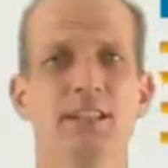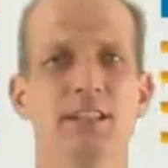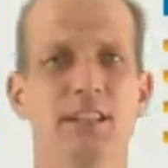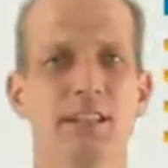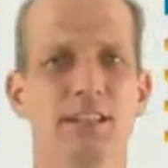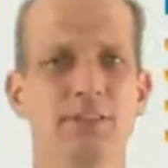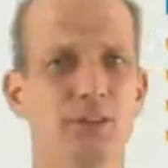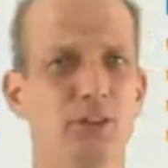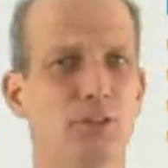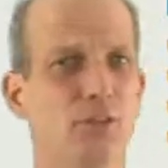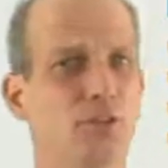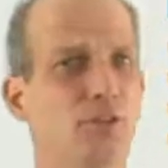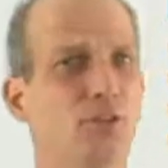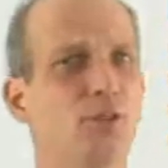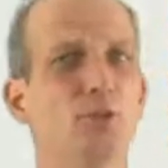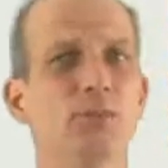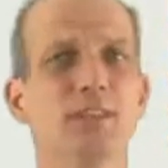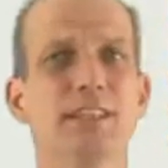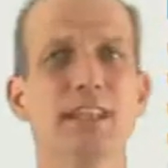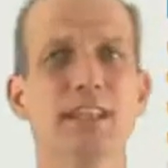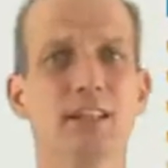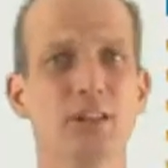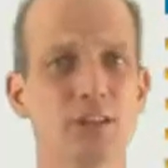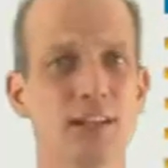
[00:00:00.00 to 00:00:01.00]
If there's too
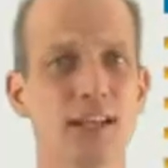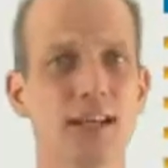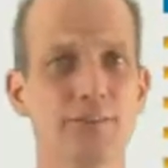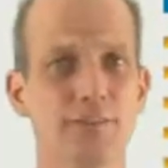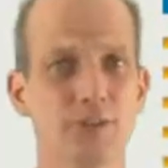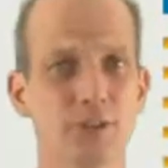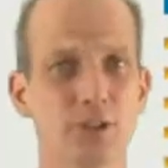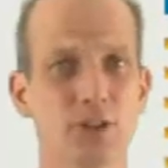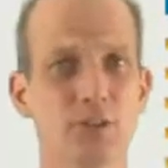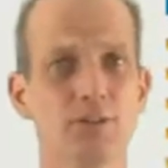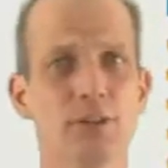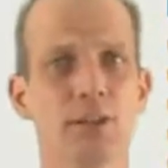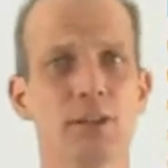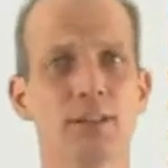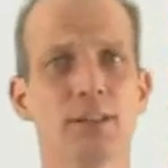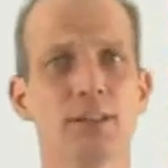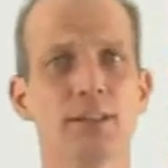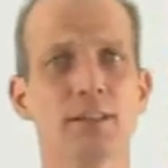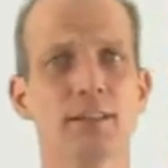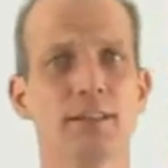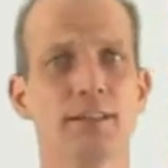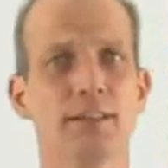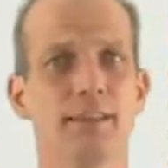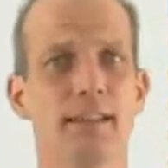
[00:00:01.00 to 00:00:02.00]
little left
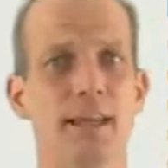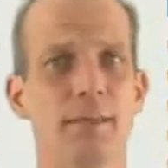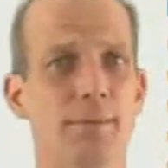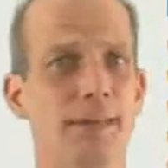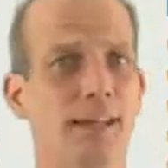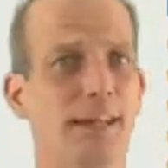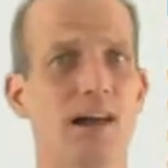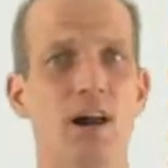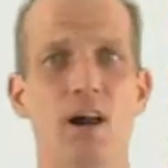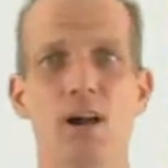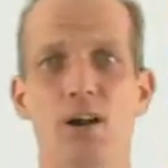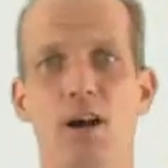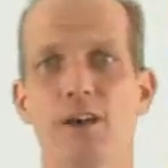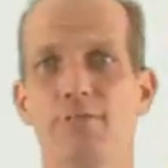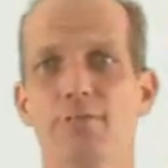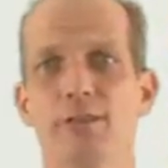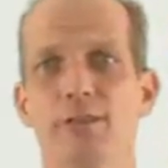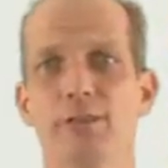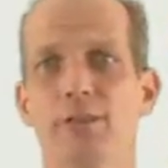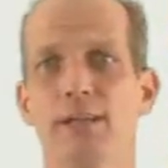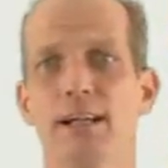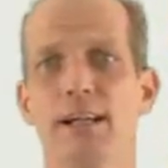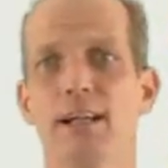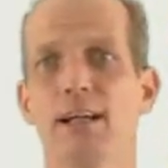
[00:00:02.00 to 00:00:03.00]
over, they may not
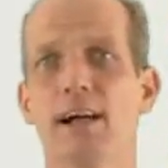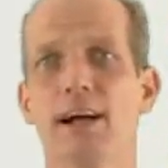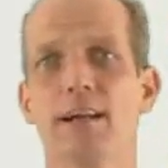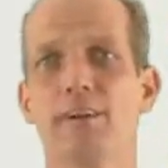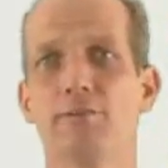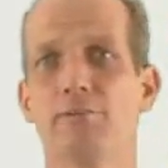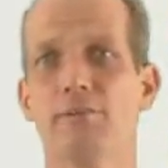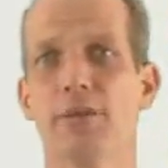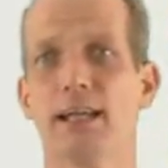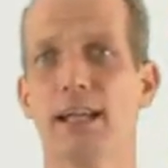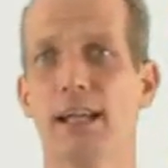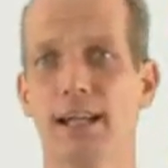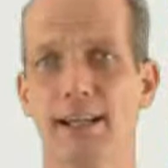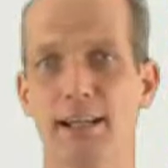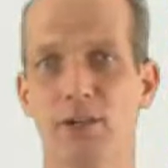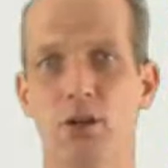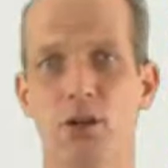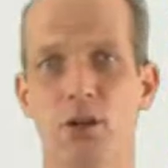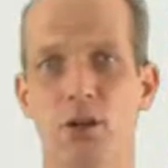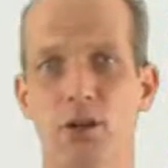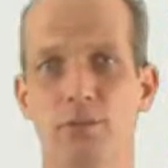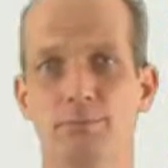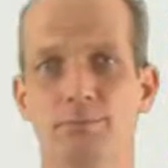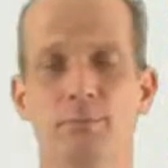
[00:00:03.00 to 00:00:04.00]
offer any kind of plan at
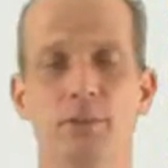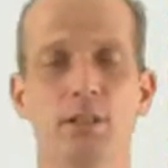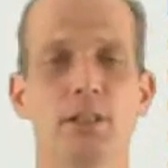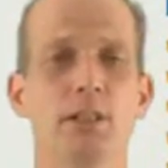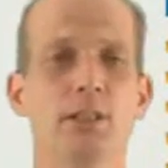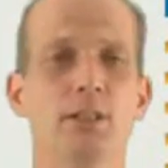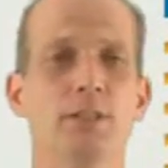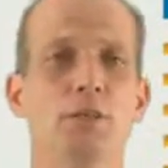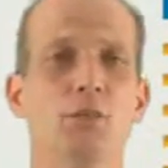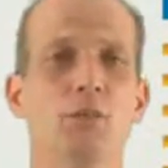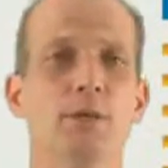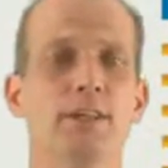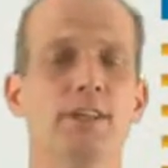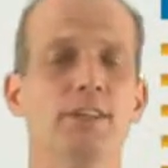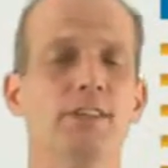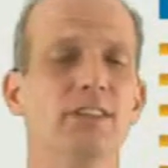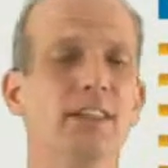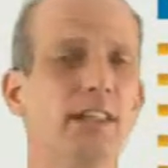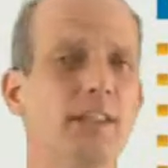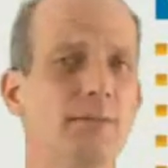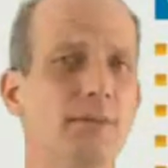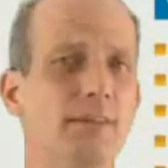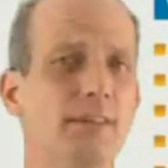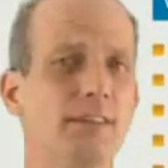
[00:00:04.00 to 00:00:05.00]
all. When you're
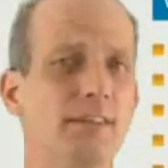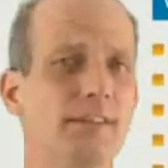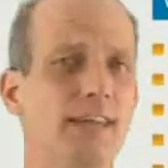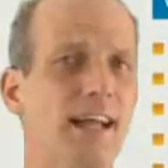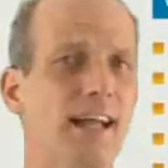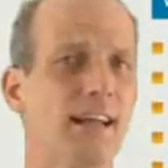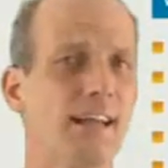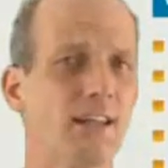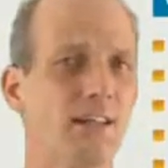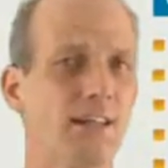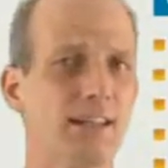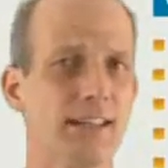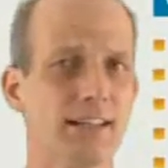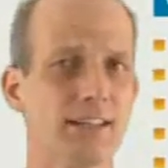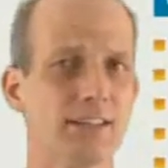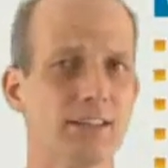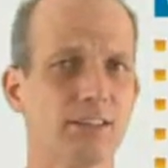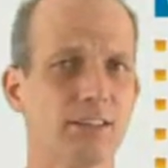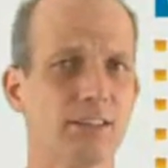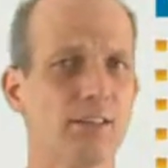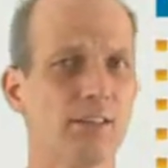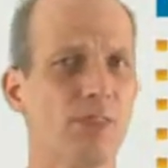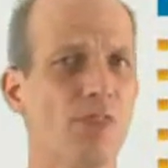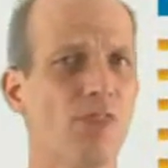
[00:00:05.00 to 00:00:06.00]
dealing with a debt
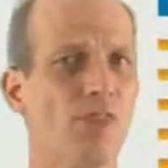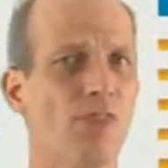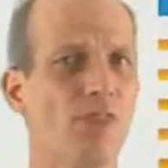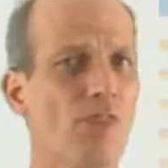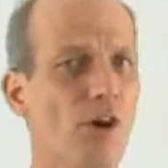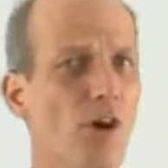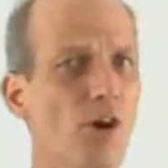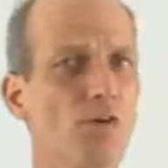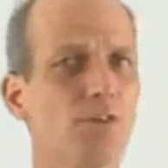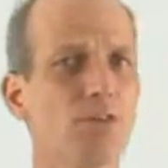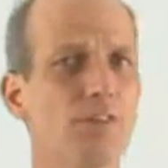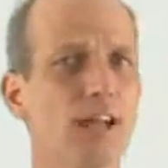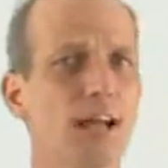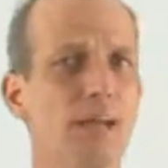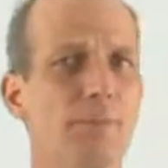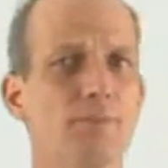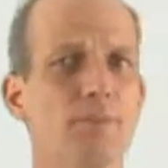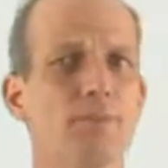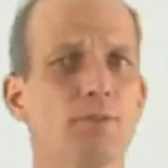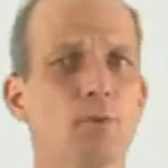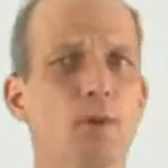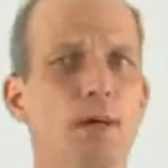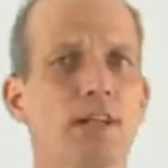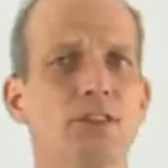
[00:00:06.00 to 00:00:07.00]
collector, those
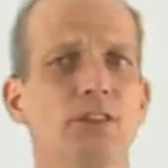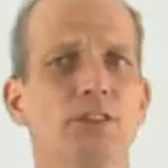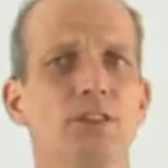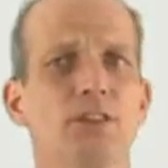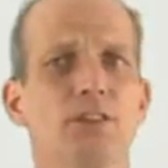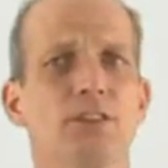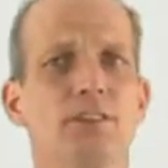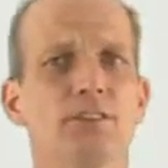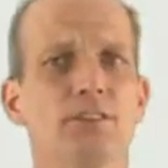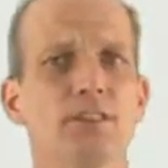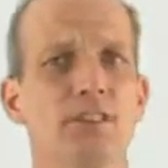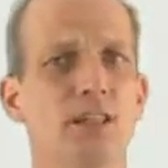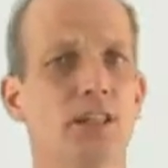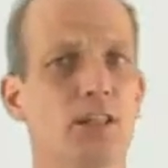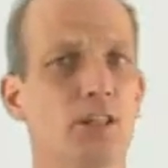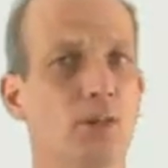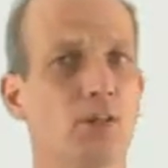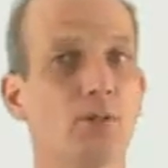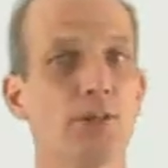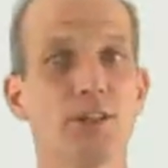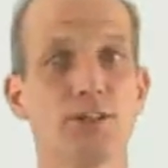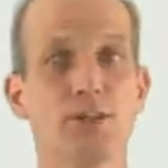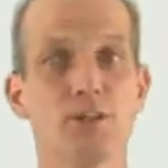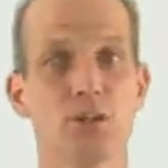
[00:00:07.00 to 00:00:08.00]
types of questions that an
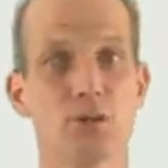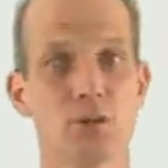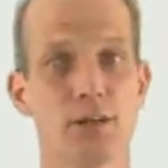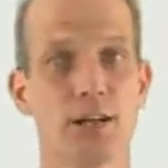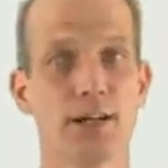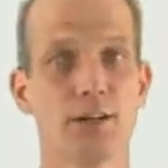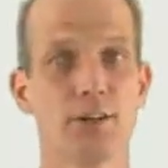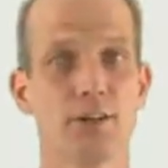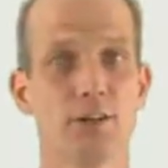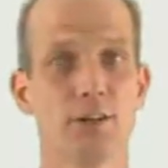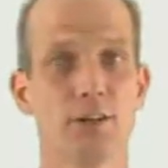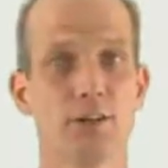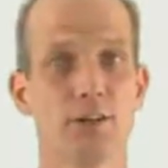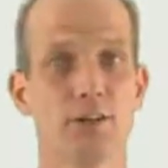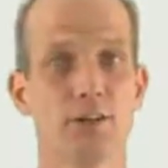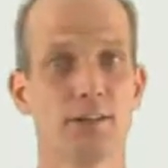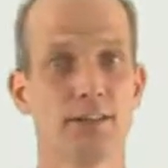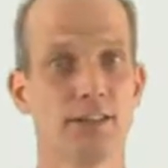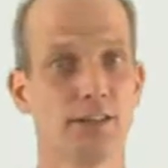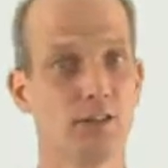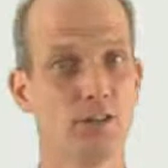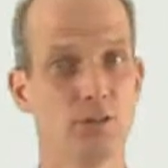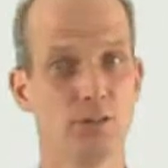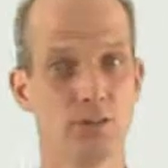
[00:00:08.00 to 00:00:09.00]
original creditor
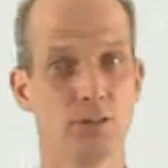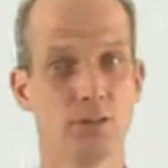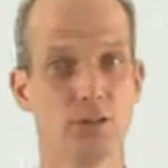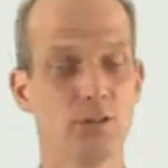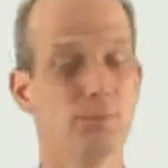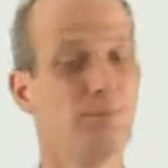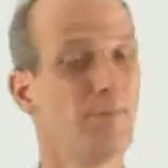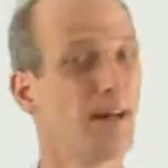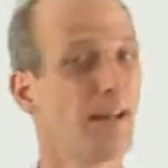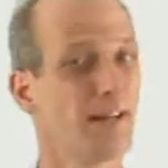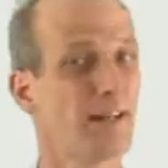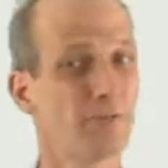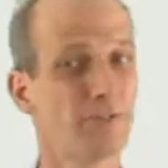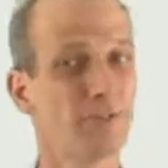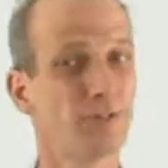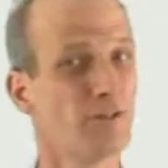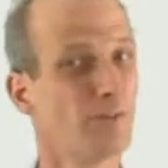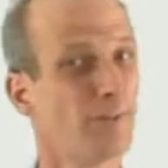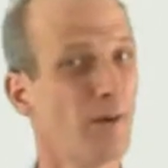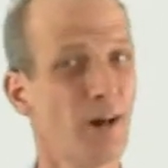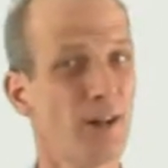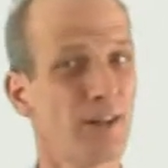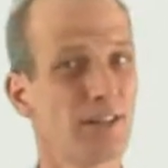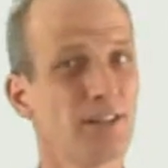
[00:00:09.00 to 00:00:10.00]
that you might have
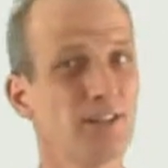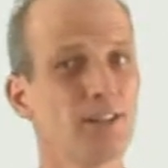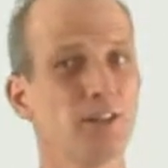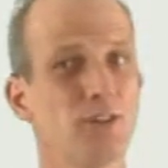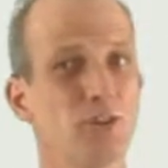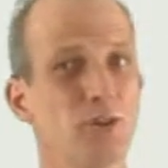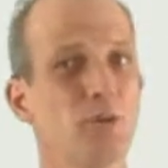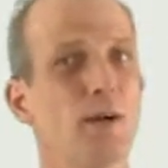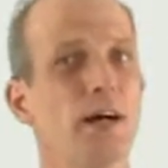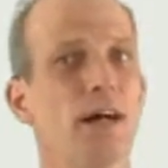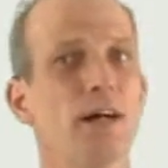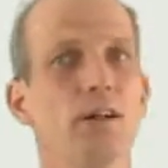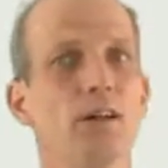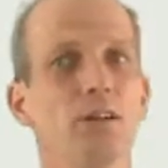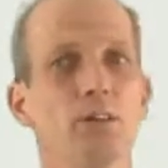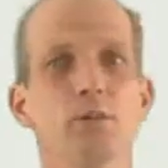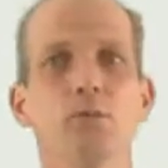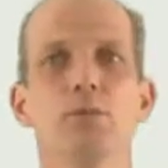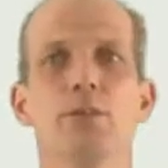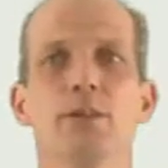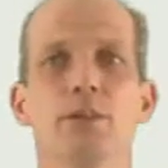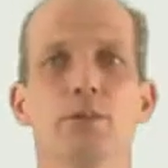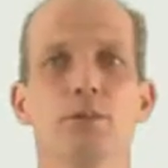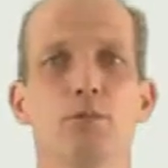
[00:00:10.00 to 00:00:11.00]
responded to well
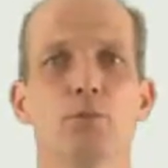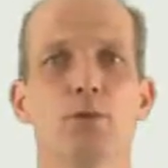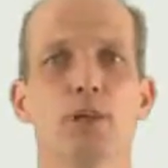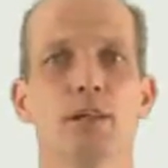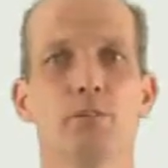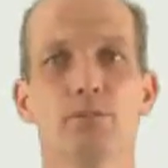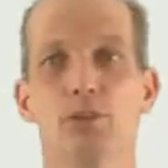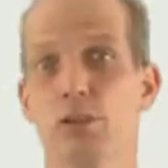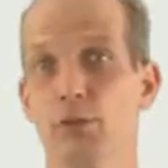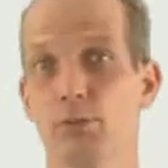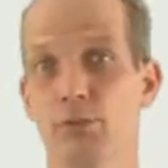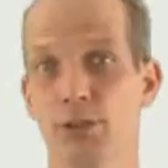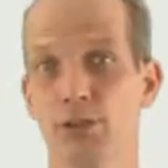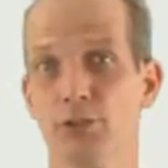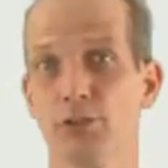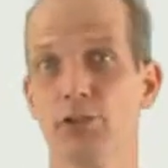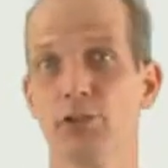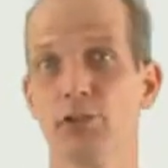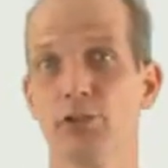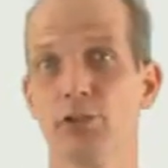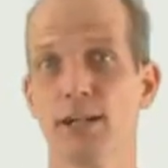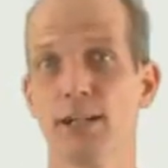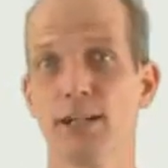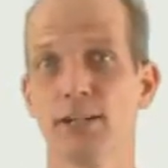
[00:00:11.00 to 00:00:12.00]
with one of your
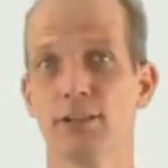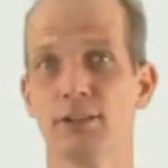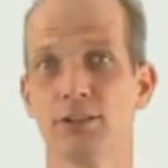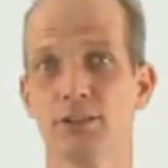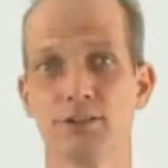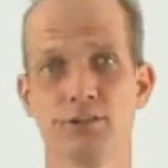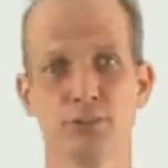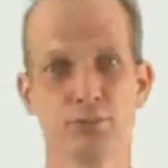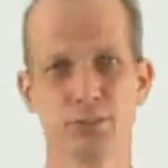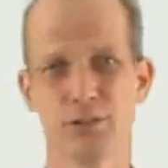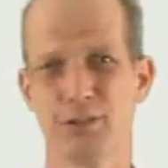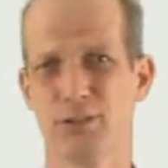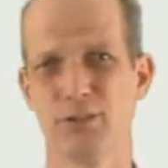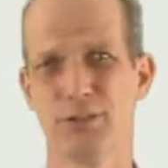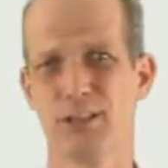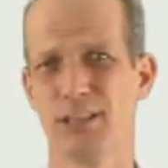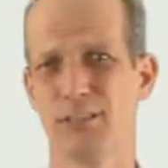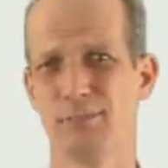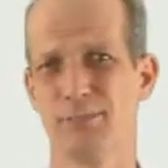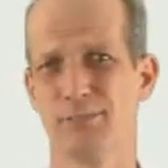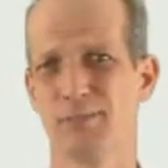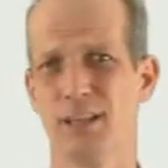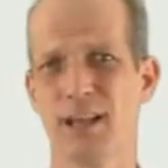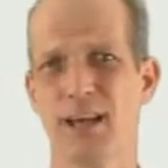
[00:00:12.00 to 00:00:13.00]
original creditors with
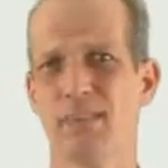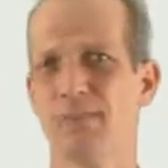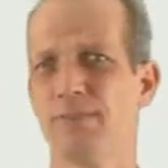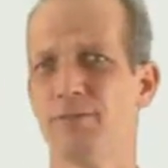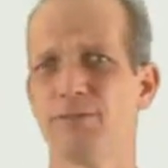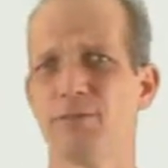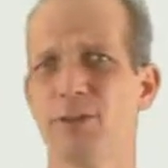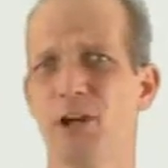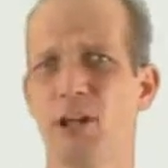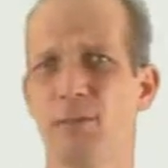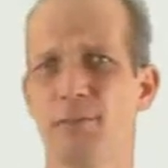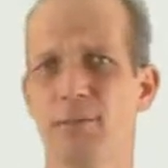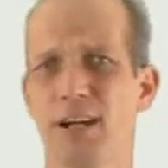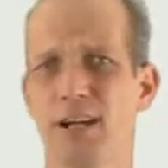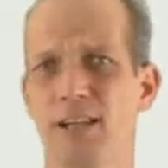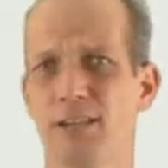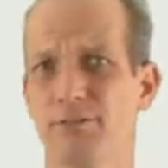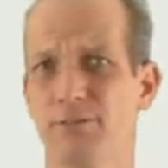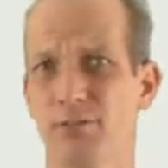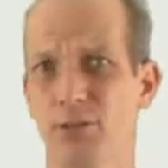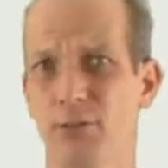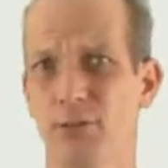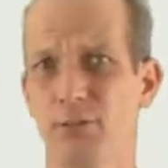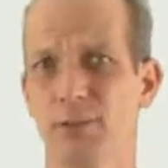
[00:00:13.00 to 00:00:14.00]
only having fallen
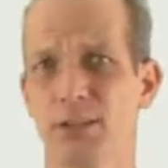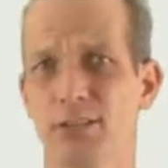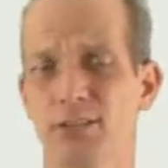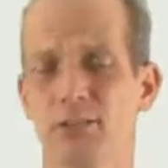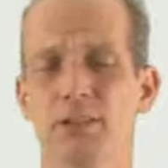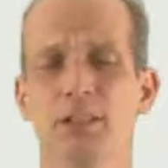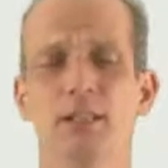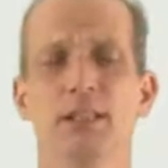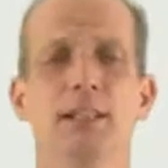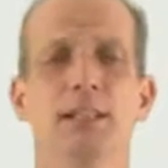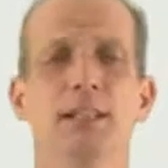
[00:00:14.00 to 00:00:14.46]
behind a few months,